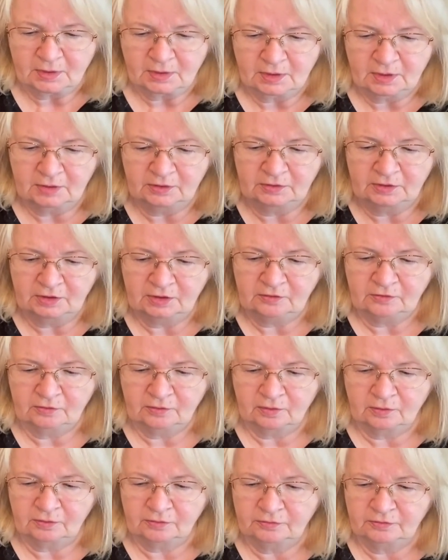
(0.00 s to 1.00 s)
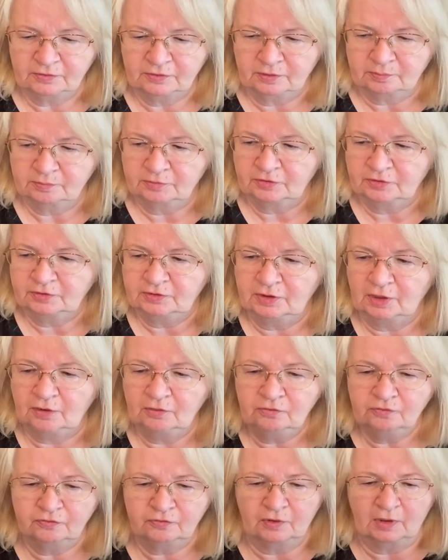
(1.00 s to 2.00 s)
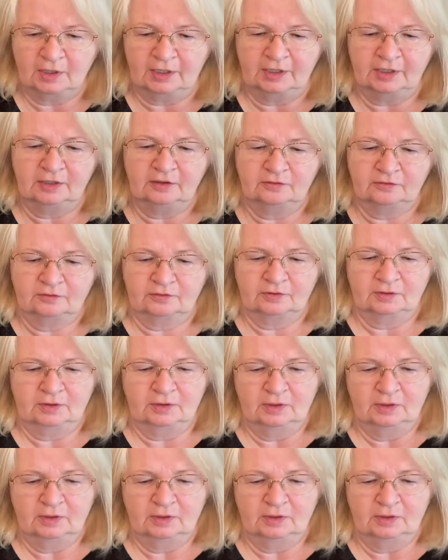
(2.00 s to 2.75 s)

And these are some snowflakes